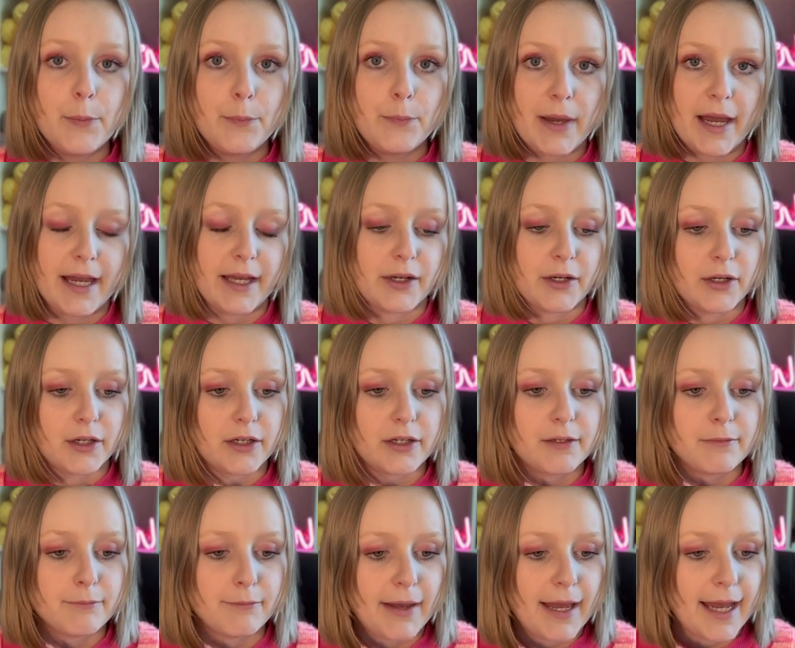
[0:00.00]

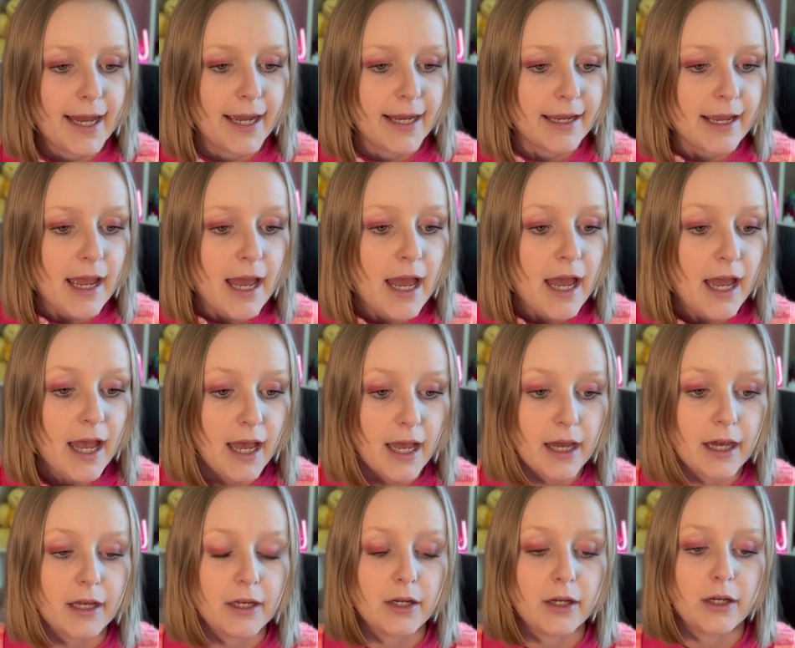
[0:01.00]
pattern by
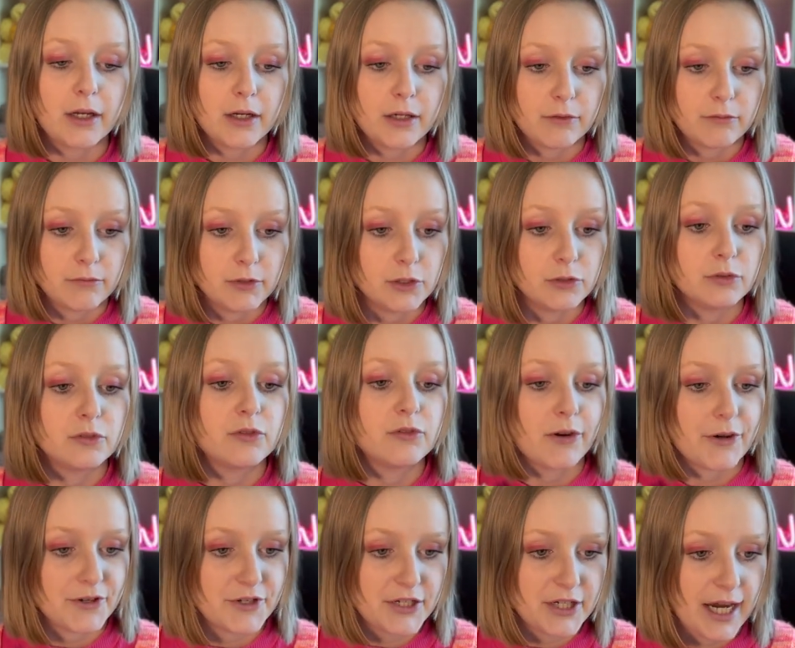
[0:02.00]
Haru
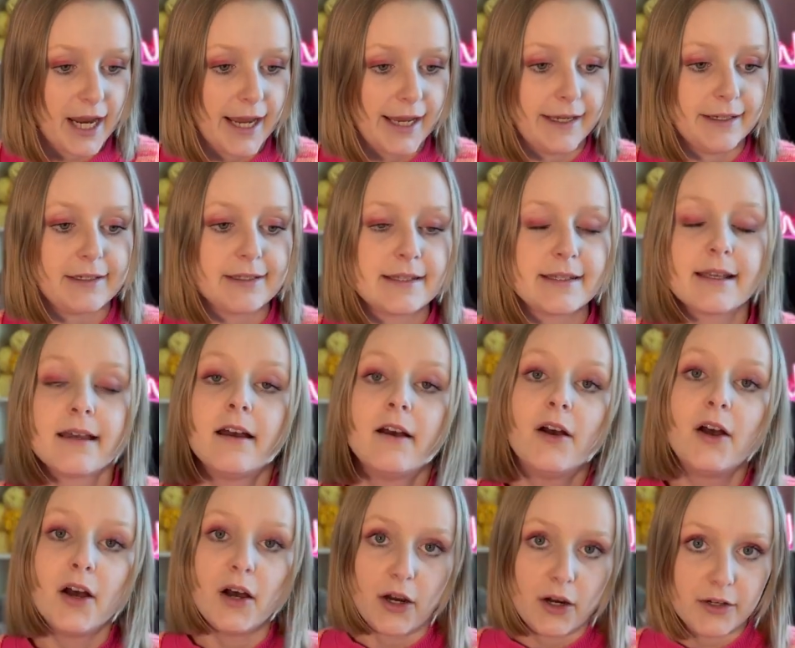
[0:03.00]
Crochets
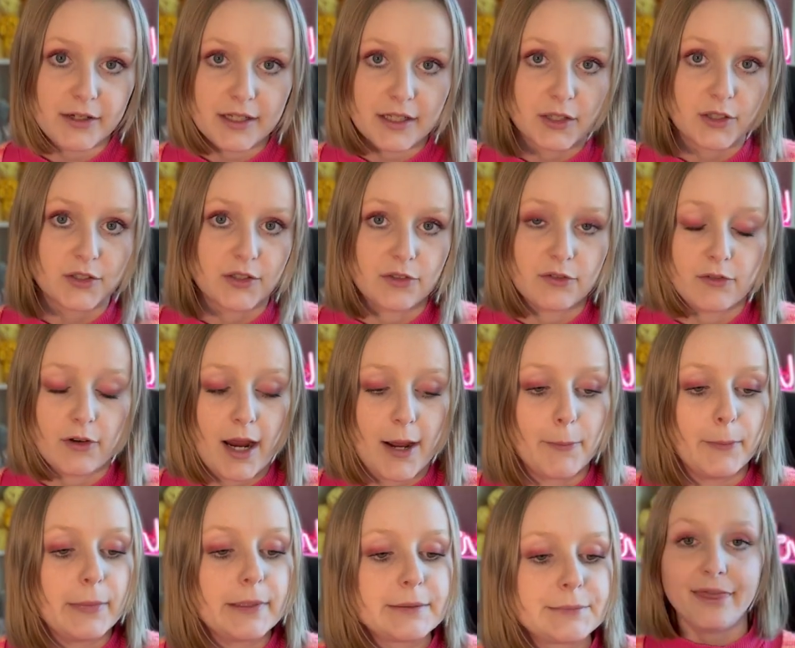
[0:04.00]
on Instagram.
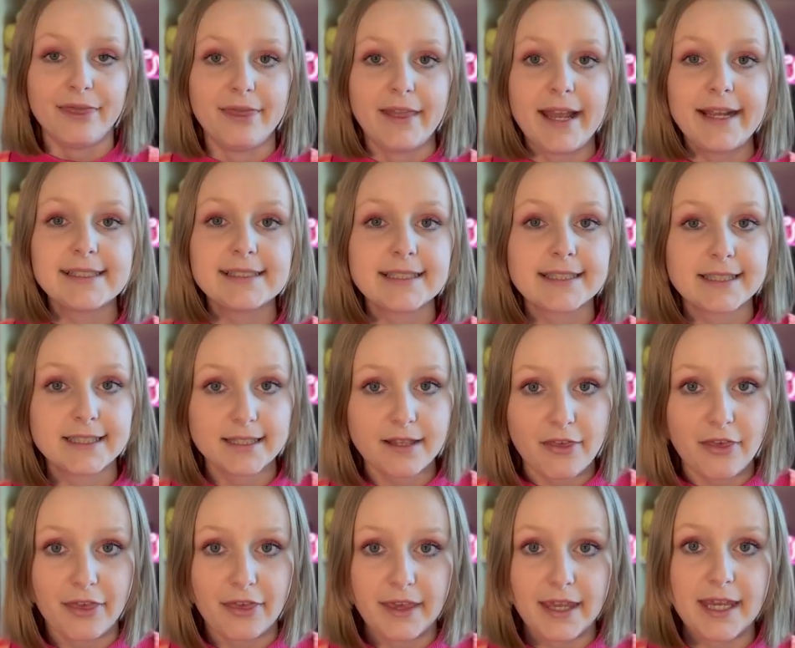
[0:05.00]
Next
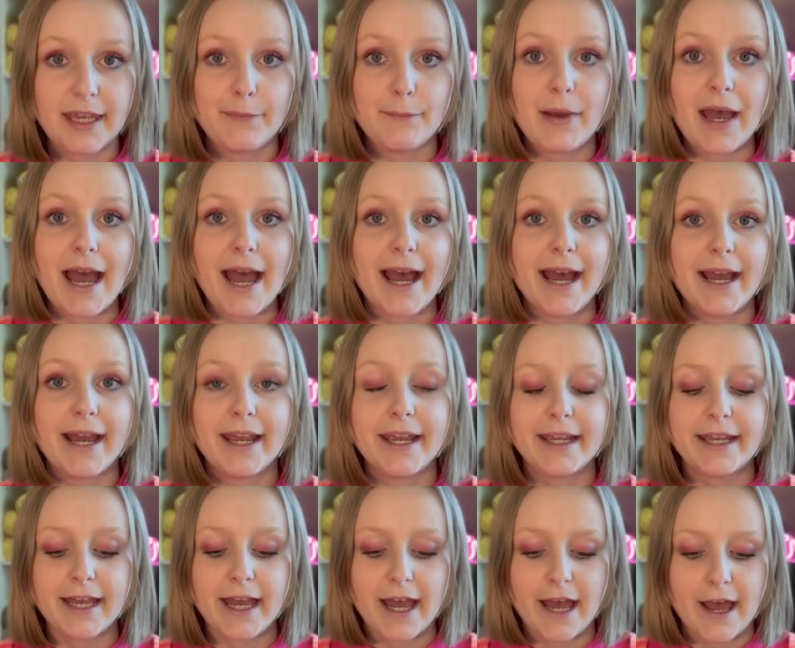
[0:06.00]
theme,
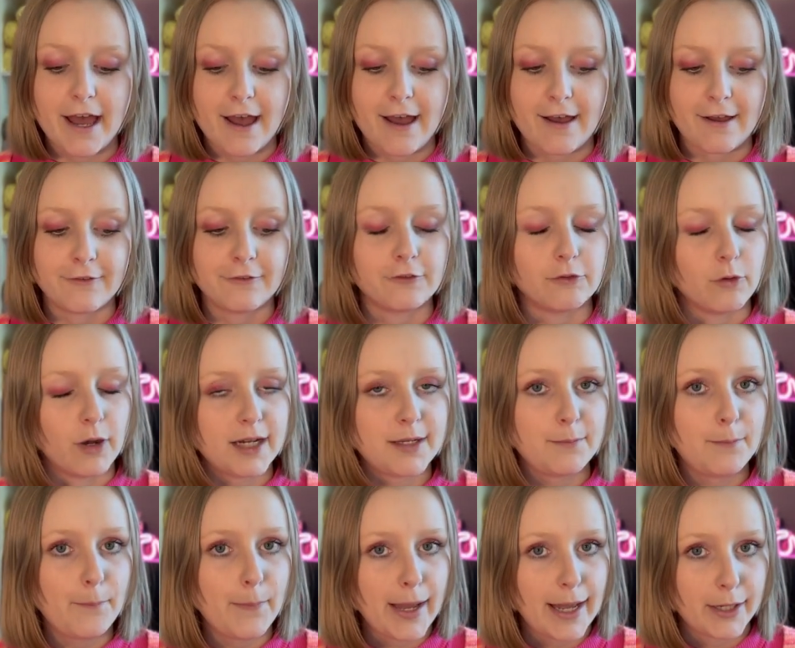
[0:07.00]
I have
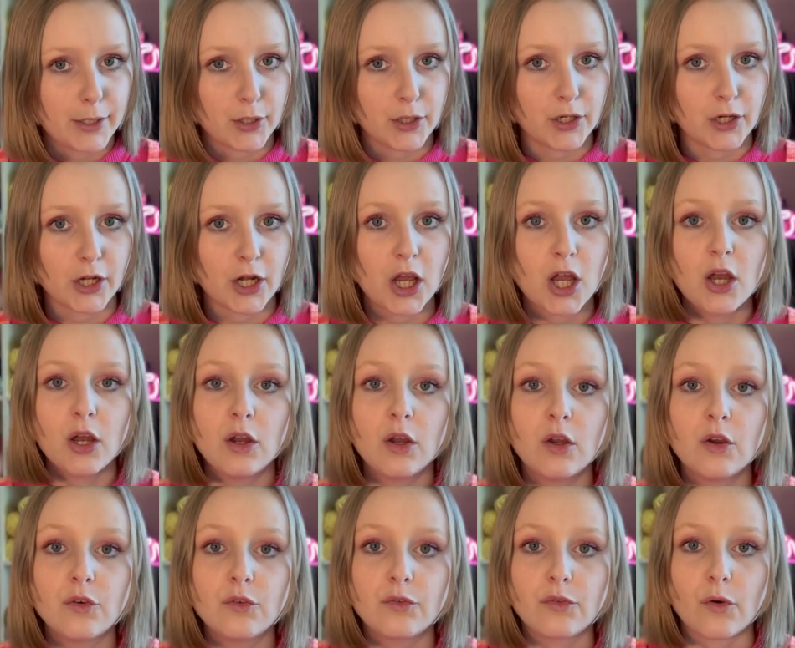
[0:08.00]
one pattern
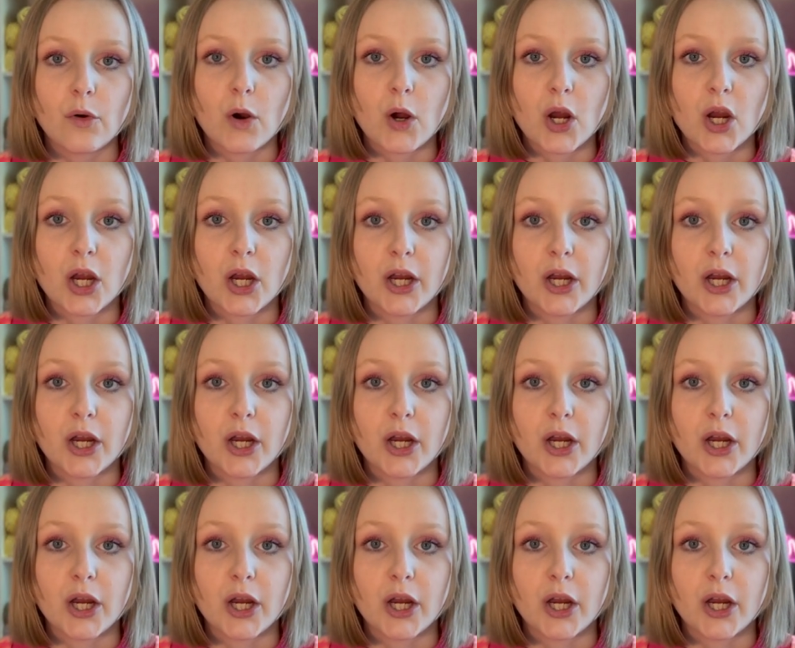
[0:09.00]
for